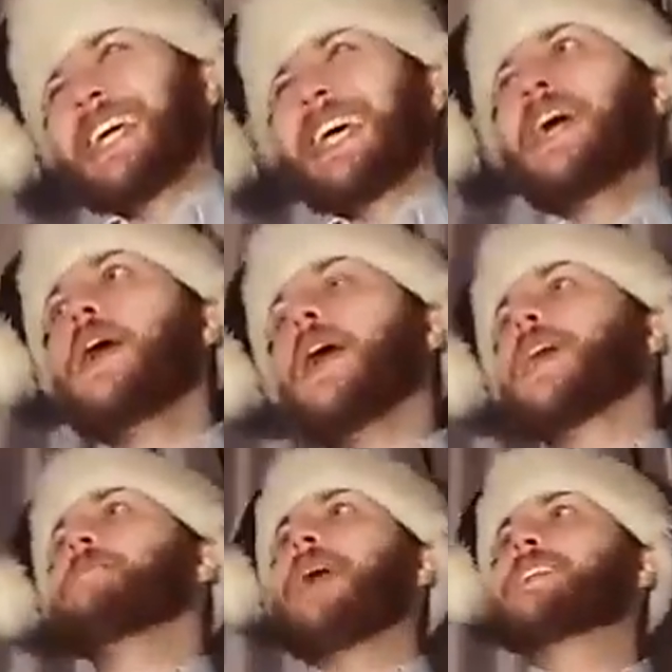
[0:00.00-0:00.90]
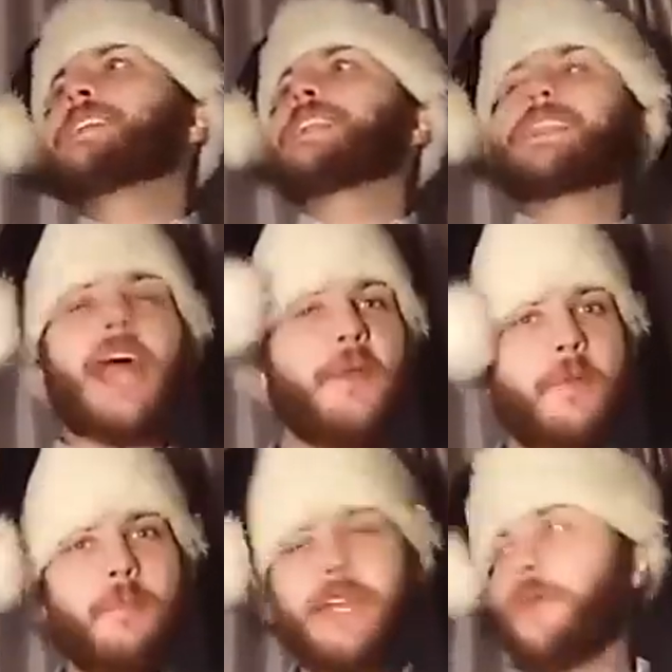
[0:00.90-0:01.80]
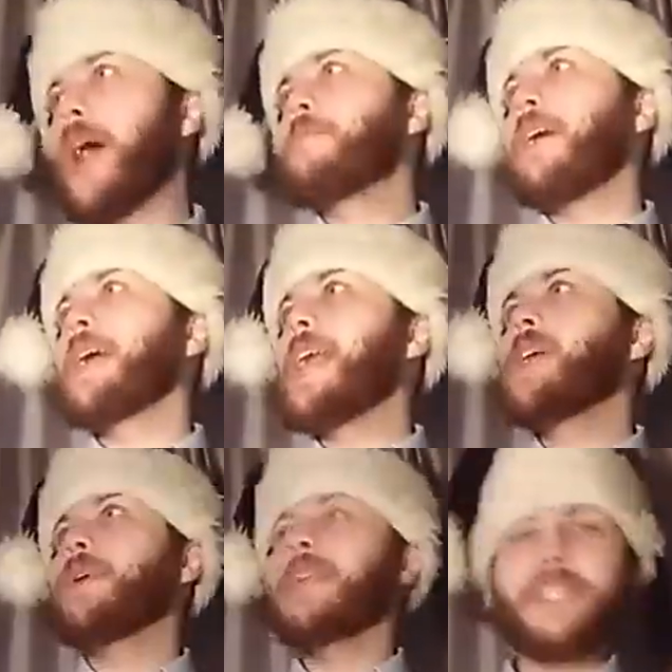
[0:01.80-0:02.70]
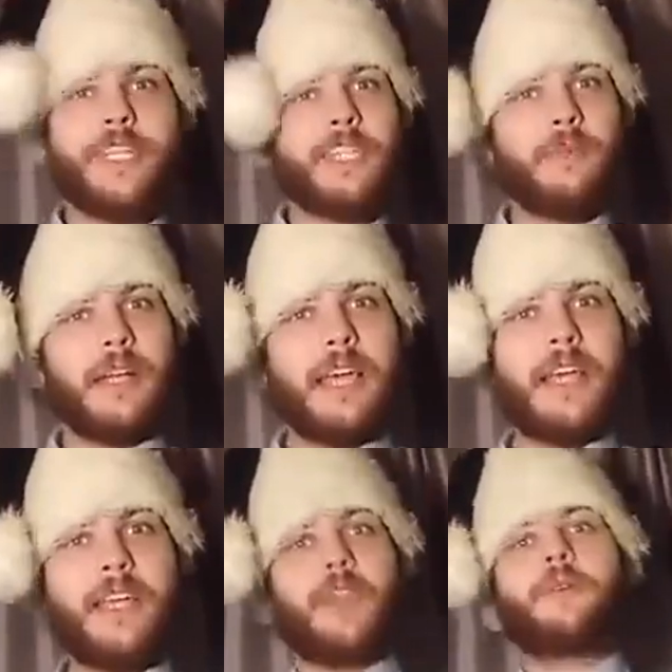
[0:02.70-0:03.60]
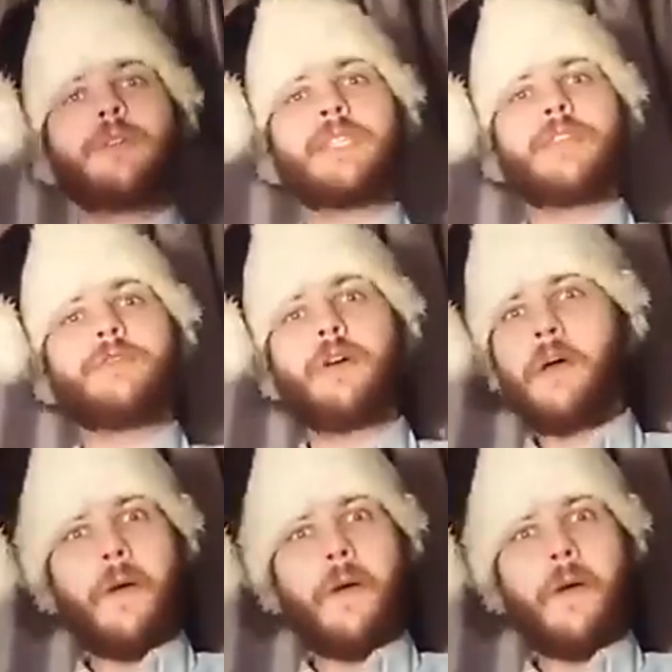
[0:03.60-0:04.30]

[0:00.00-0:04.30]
Can you imagine the statement being read by anyone legitimately accused of